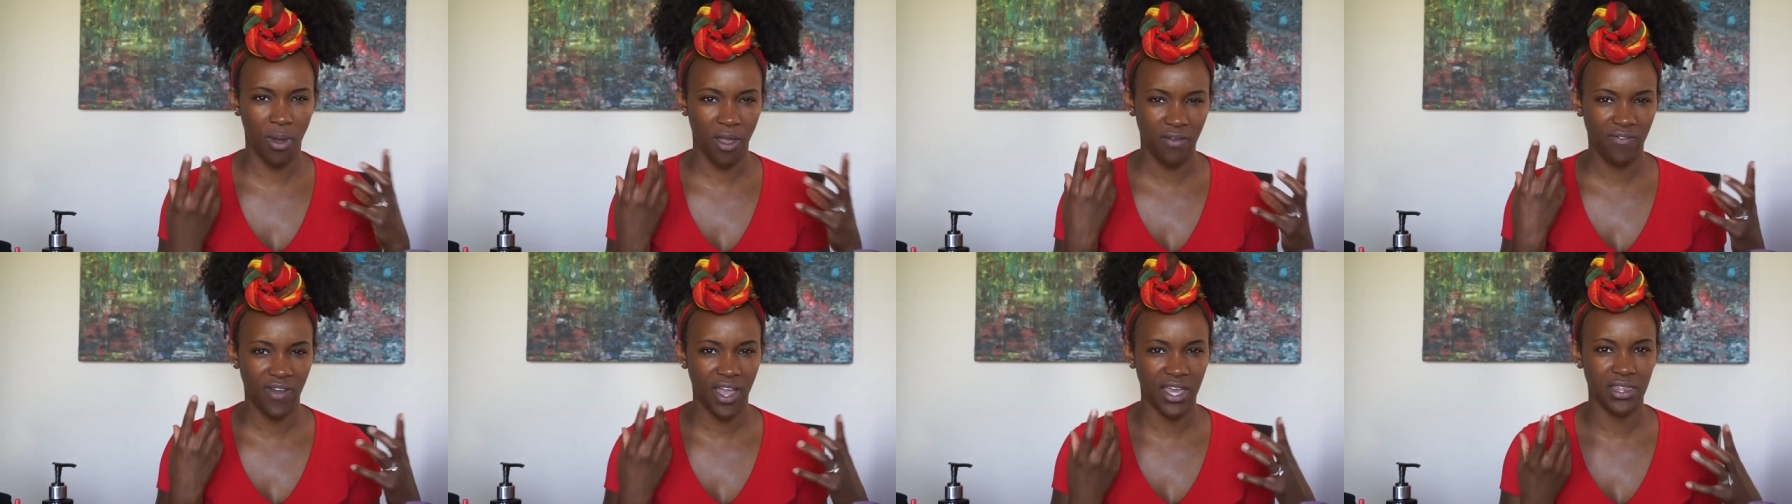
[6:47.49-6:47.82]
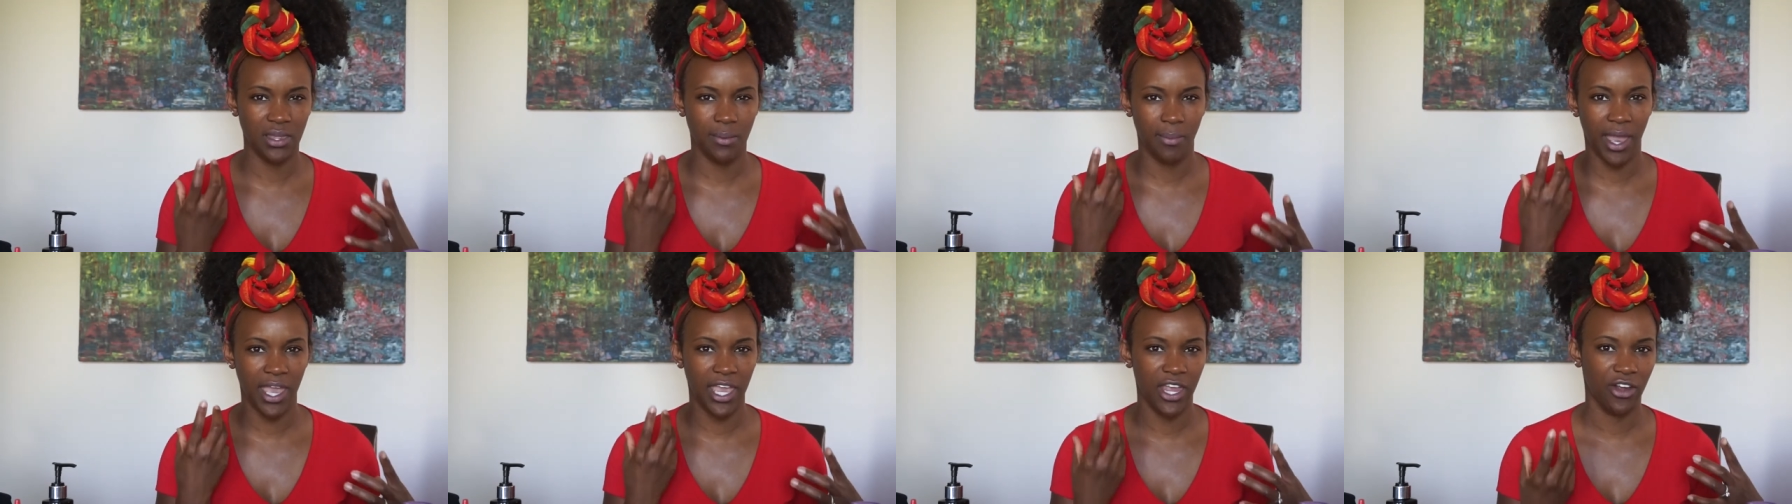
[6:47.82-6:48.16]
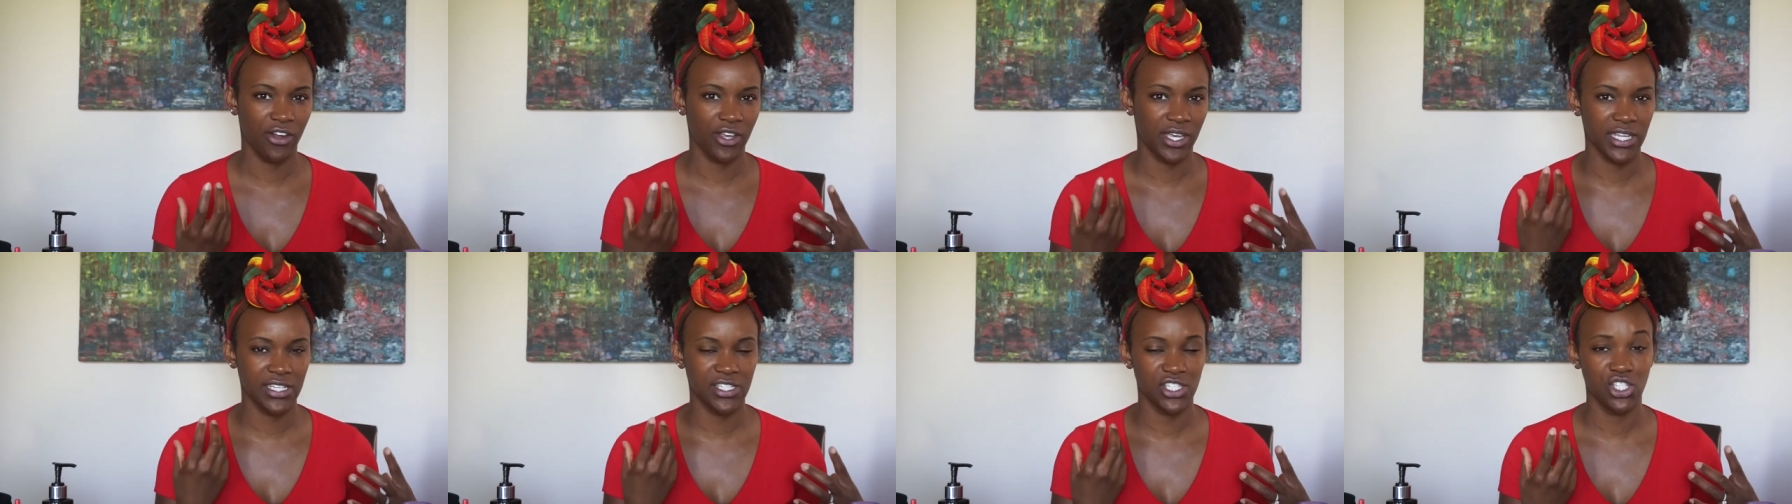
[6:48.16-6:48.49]
I find that my
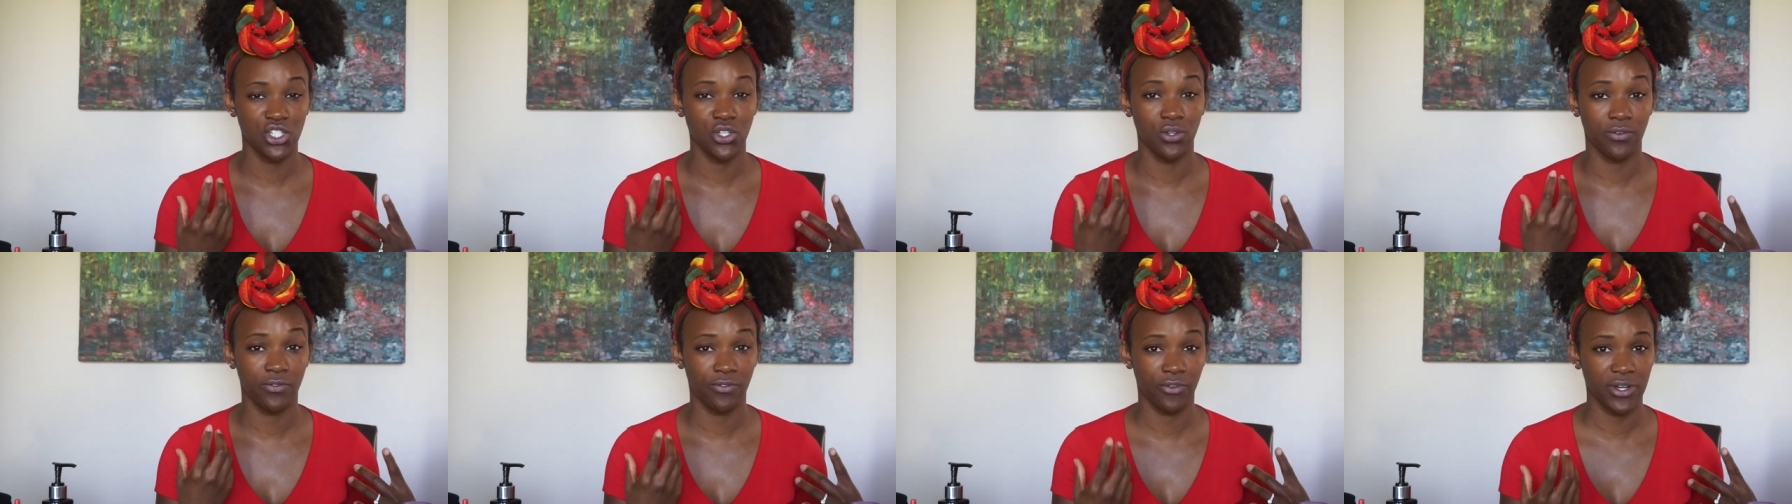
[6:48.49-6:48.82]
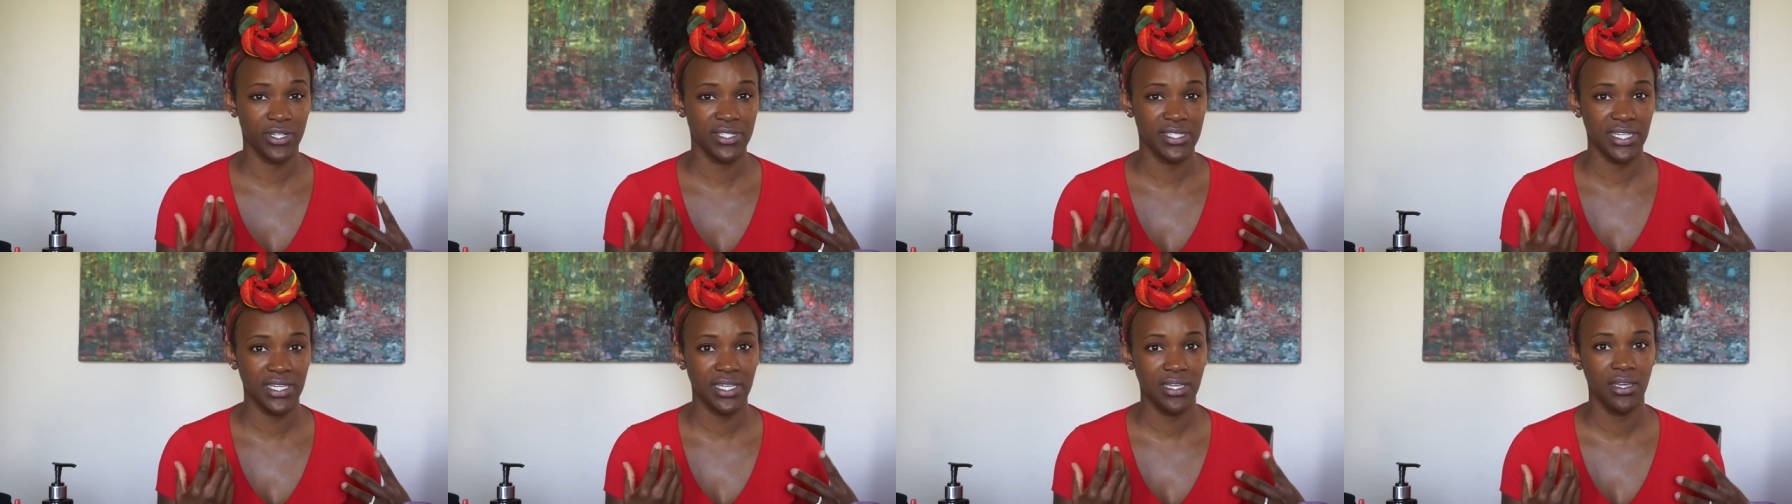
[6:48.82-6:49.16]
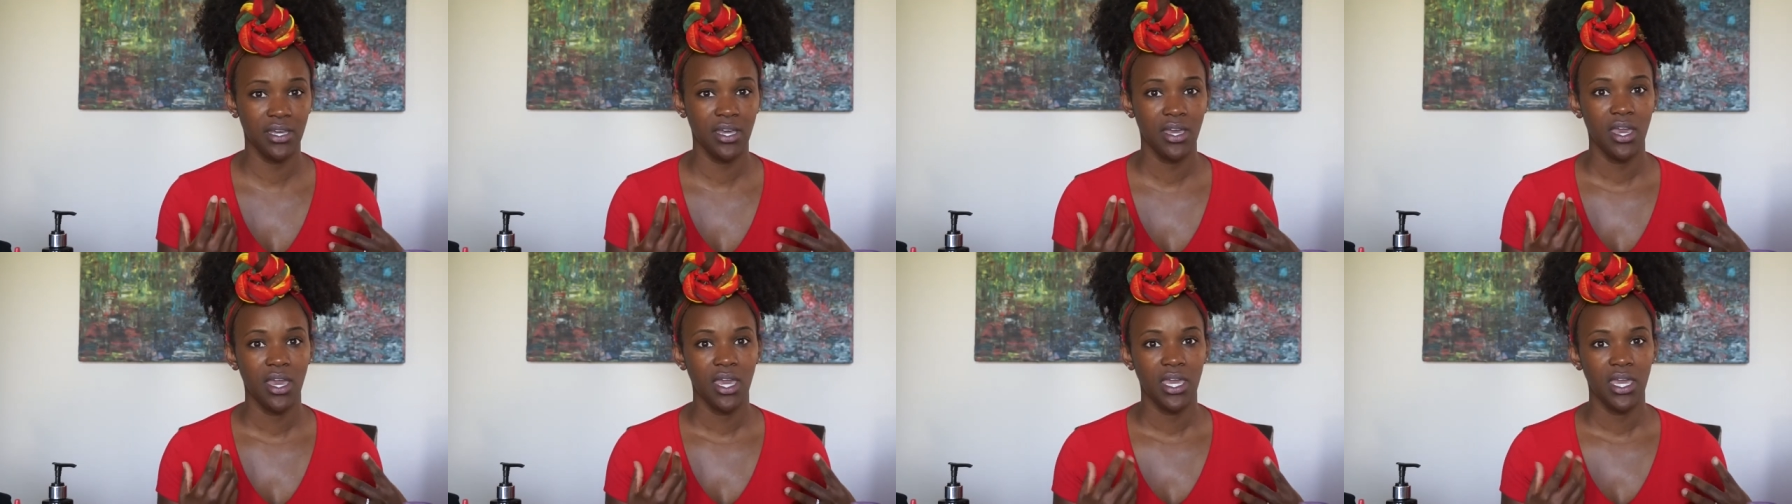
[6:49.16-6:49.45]
hair gets too frizzy.